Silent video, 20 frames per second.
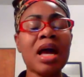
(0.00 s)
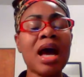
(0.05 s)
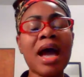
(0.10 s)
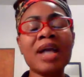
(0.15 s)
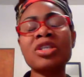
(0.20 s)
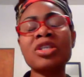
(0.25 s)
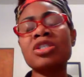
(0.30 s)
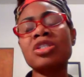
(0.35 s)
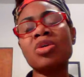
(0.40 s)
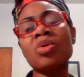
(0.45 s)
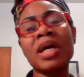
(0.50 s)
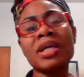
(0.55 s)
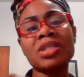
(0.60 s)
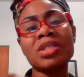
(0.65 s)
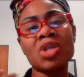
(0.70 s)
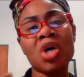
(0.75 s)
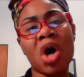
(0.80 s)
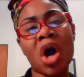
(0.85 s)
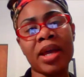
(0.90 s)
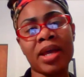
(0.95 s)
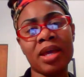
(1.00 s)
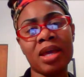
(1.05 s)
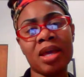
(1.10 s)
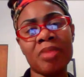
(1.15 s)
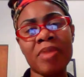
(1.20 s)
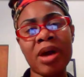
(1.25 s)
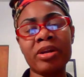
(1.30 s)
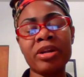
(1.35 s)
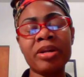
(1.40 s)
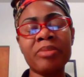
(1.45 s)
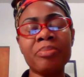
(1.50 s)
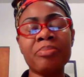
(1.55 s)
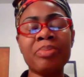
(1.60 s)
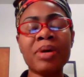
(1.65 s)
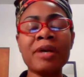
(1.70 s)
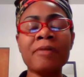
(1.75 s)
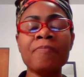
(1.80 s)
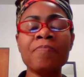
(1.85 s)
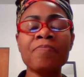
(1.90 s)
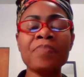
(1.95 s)
I just don't like talking about it.
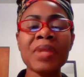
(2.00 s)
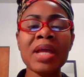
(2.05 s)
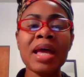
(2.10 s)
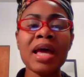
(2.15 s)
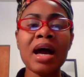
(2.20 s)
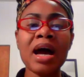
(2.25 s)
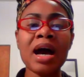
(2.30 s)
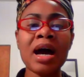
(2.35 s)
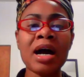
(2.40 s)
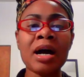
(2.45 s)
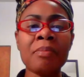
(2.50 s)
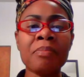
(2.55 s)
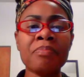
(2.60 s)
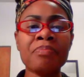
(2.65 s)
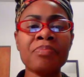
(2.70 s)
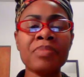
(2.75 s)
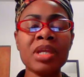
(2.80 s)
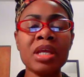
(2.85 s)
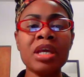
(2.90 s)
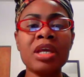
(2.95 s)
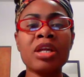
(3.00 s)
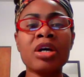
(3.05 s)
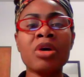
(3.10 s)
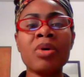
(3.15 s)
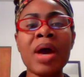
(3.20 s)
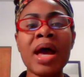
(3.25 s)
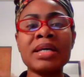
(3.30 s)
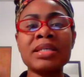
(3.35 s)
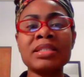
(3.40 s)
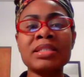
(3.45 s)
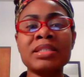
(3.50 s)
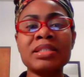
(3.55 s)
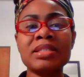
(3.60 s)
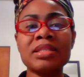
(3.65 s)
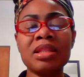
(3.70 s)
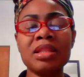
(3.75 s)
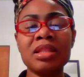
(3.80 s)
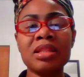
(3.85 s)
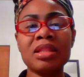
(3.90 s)
But as